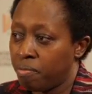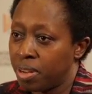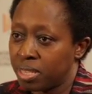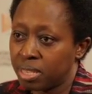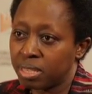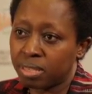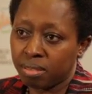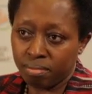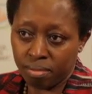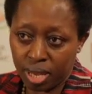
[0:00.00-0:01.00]

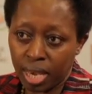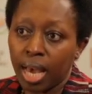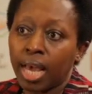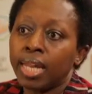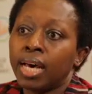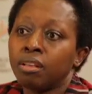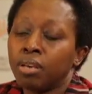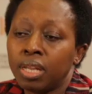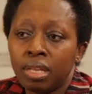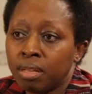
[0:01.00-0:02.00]
versus
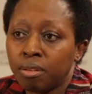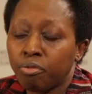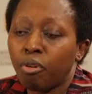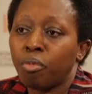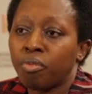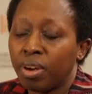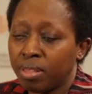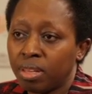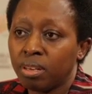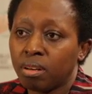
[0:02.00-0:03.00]
any other form of, I
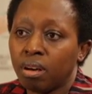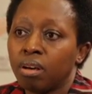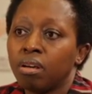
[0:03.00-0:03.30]
think,